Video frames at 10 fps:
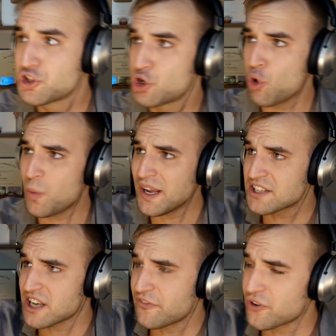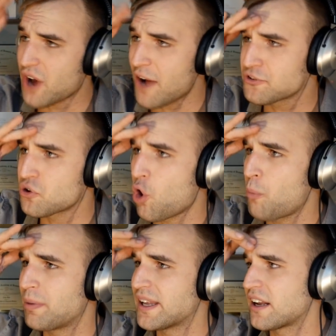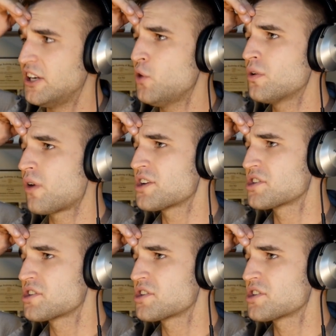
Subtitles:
2 weeks after opening a new,